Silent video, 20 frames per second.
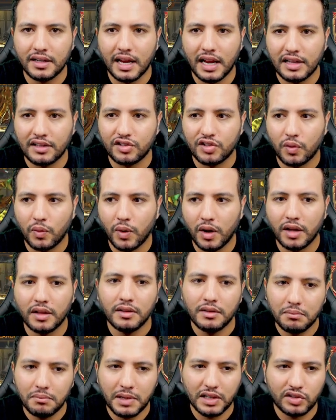and so on,
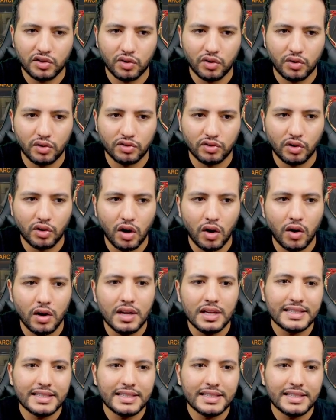but you're good to go.